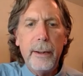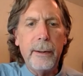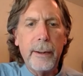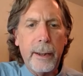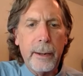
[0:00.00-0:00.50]

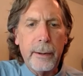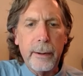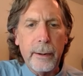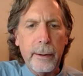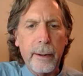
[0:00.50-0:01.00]
Elaine
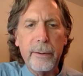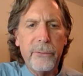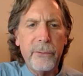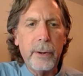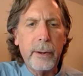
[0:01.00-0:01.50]
and
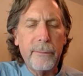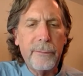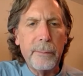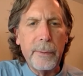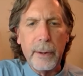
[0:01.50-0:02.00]
others you'll hear
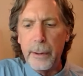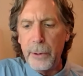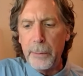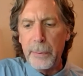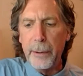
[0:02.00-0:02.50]
from in a
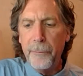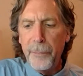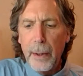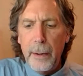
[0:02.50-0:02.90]
moment,